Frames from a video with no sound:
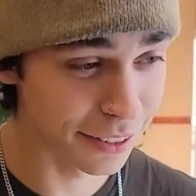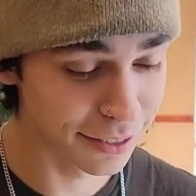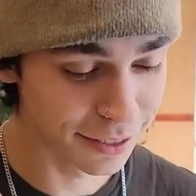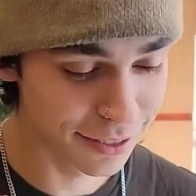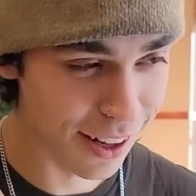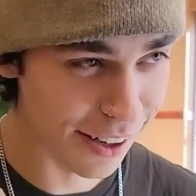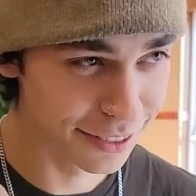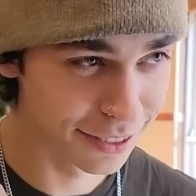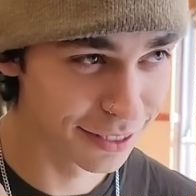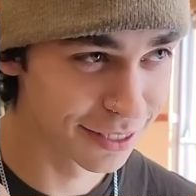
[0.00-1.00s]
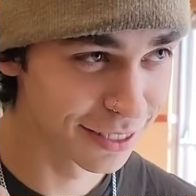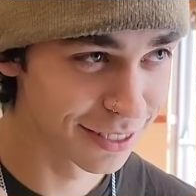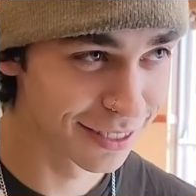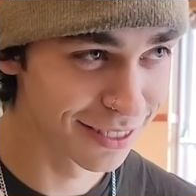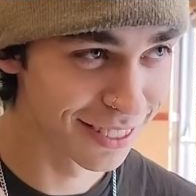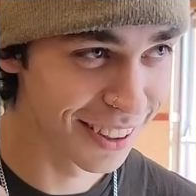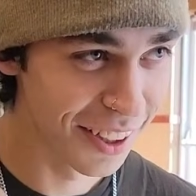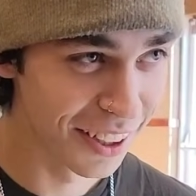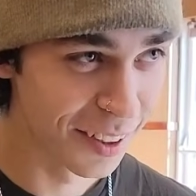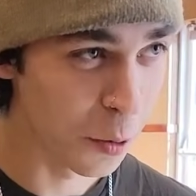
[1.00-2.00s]
oh no, that sounded.
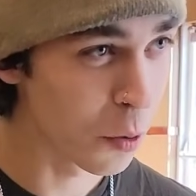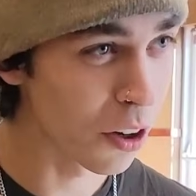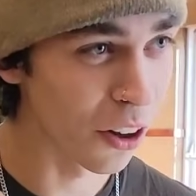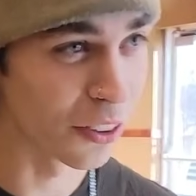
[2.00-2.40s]
We're all.